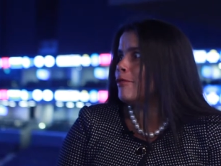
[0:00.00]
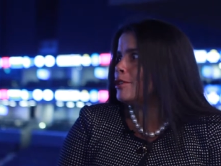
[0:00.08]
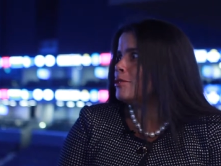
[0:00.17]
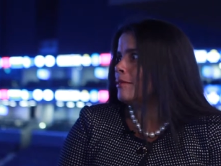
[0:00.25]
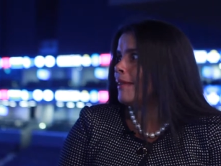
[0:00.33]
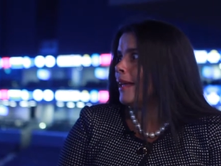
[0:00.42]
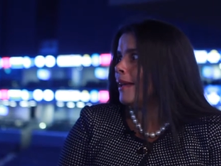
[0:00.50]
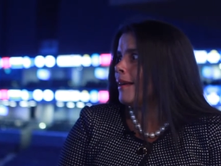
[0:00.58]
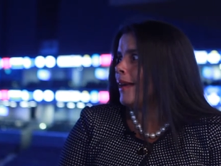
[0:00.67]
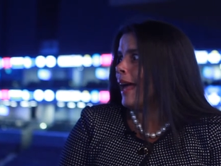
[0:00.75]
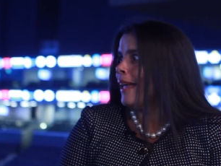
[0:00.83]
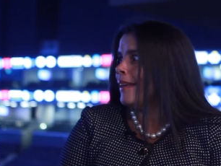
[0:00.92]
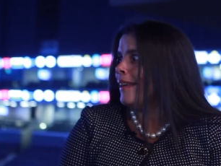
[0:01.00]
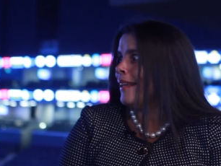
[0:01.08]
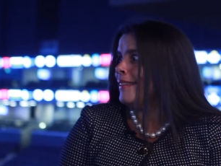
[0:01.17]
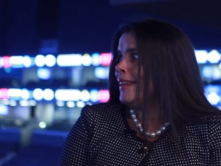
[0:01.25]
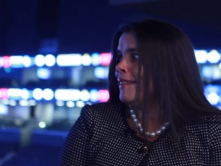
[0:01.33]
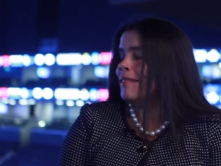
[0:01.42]
reached, like I,
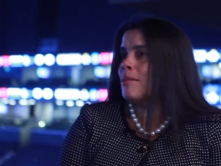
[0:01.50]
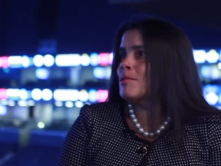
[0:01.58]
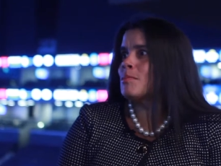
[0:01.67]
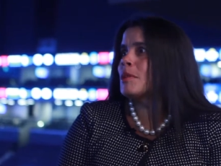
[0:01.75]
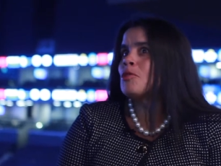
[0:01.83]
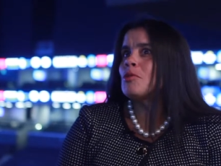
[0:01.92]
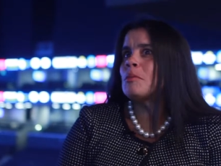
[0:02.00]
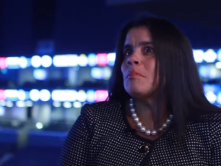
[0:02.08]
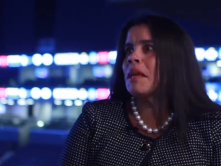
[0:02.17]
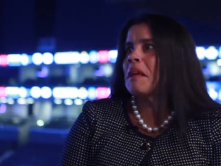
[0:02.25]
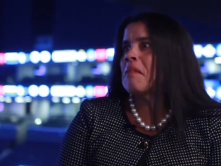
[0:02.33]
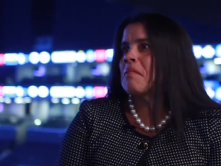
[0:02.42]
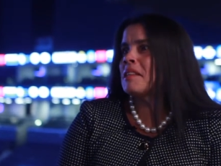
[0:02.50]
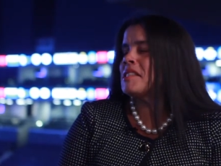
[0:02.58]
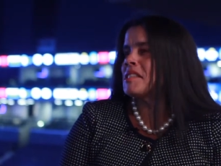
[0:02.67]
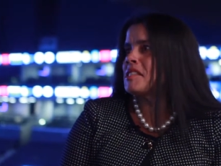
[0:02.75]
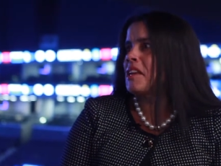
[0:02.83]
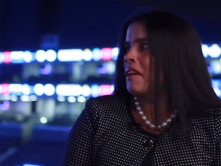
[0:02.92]
yeah, that was my dream. Like
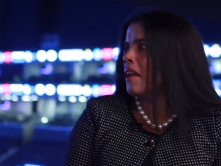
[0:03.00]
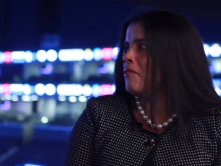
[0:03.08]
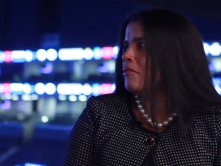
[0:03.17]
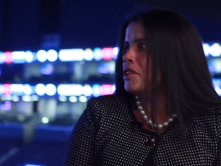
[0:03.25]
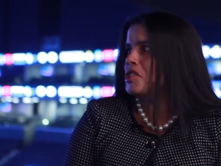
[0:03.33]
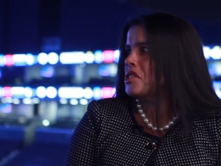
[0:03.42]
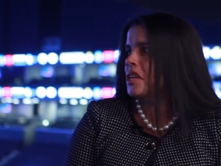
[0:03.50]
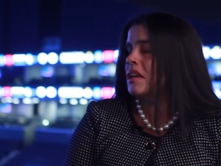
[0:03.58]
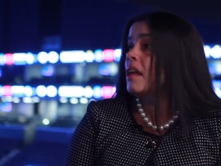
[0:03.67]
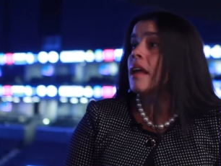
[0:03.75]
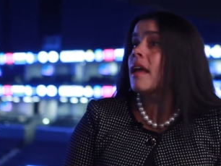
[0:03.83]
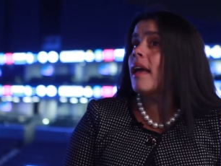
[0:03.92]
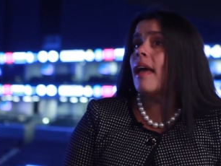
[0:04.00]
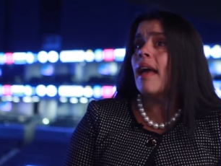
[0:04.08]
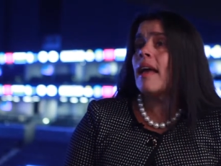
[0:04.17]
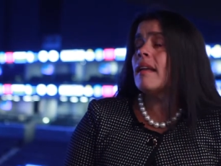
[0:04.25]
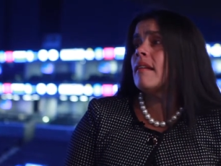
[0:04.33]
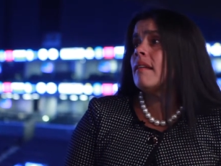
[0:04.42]
this is it. I reached it,
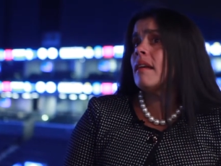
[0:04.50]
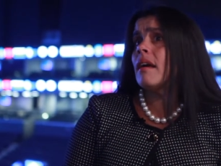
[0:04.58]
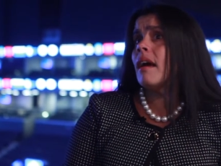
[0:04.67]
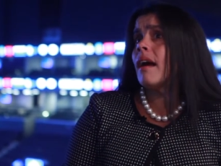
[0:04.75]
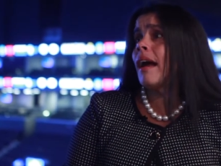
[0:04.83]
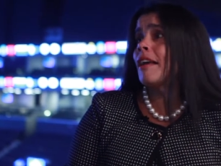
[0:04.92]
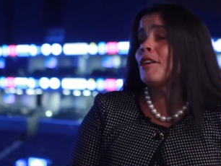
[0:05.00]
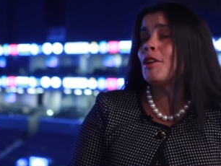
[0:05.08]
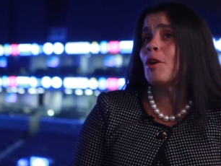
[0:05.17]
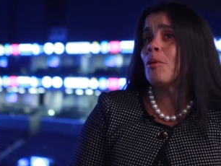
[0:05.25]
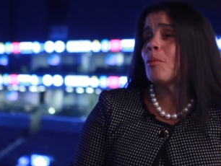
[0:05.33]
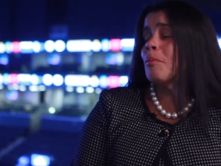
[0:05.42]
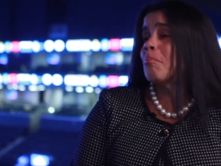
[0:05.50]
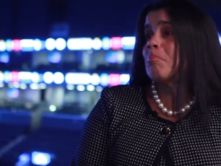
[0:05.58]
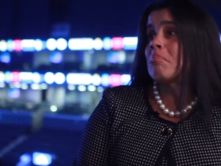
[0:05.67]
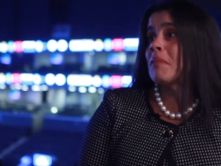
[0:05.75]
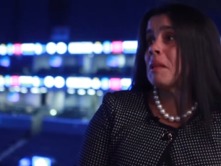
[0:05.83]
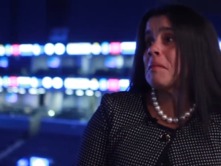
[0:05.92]
and you know,
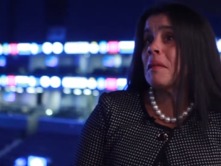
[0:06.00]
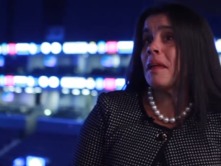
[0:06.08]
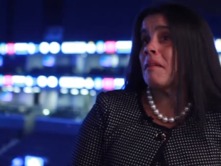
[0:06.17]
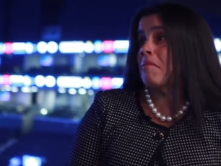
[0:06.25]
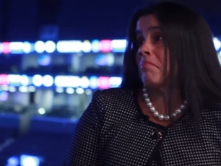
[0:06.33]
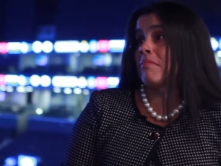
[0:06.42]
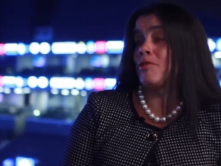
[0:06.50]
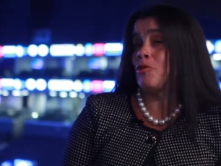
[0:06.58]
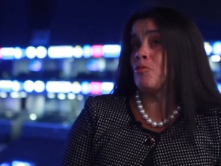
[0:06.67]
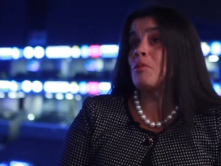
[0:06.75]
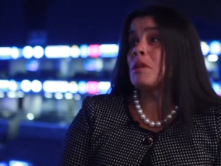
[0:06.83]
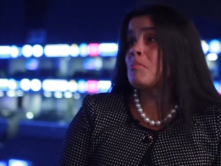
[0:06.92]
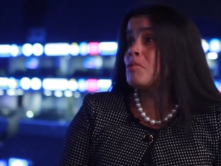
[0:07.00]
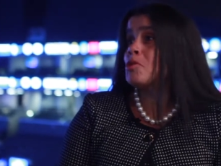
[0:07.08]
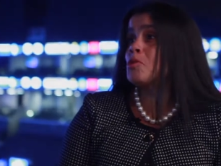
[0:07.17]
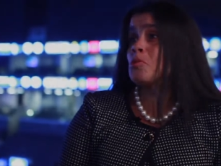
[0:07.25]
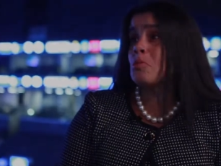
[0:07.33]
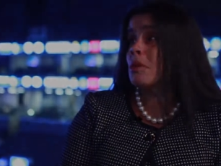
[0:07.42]
like dreams do